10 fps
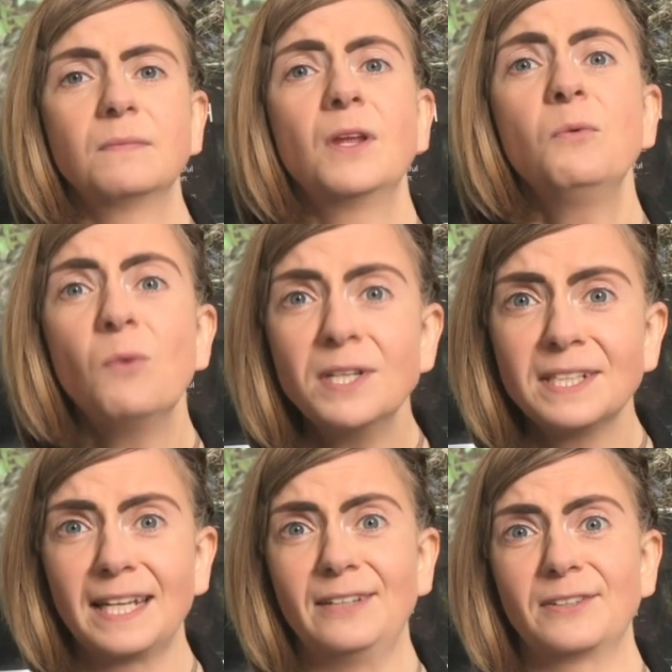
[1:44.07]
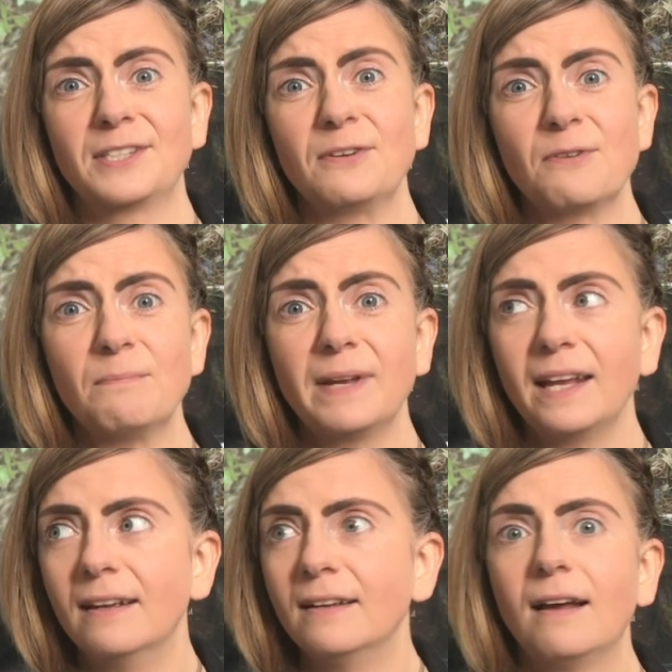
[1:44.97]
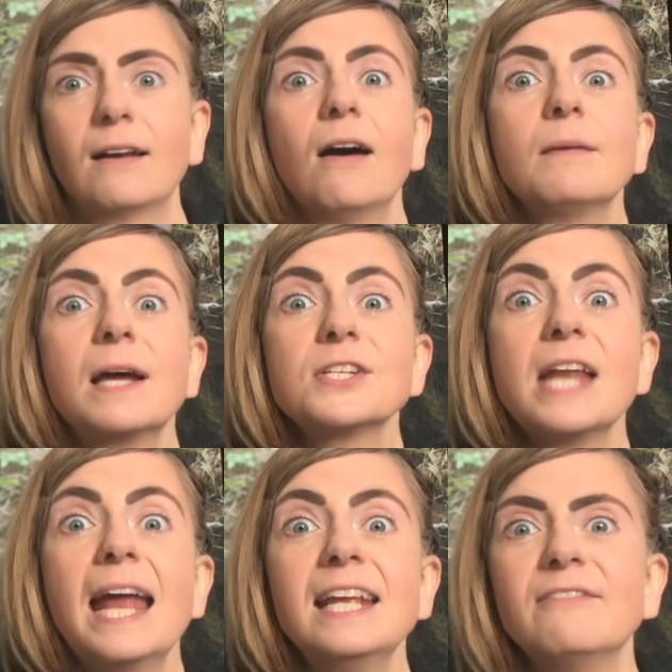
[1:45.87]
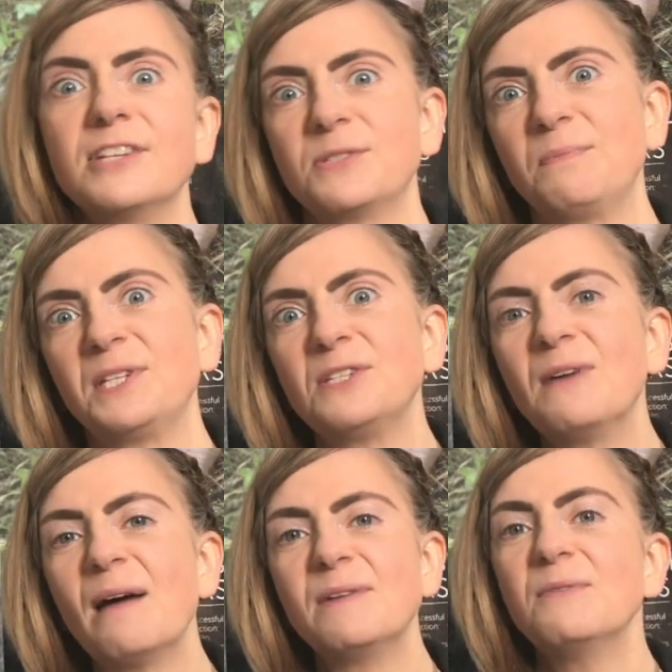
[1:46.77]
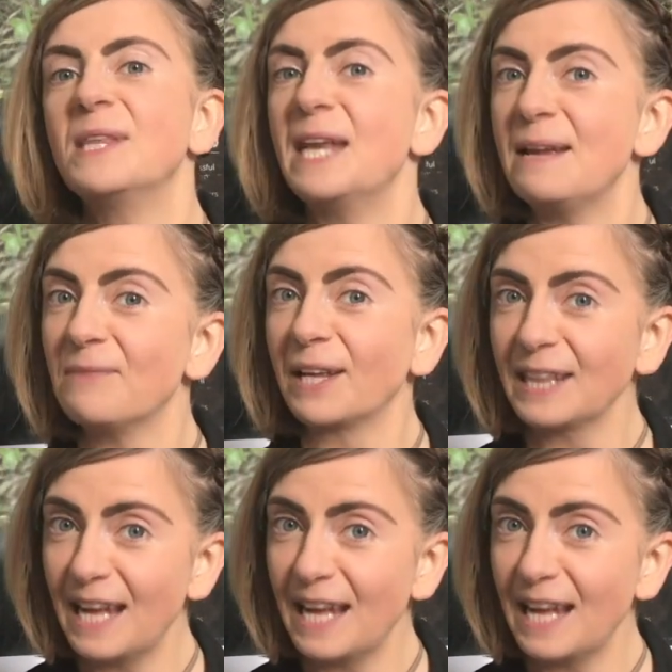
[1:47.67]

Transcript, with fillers: no wonder they look so grumpy. I can't imagine any of us would be too happy with a name like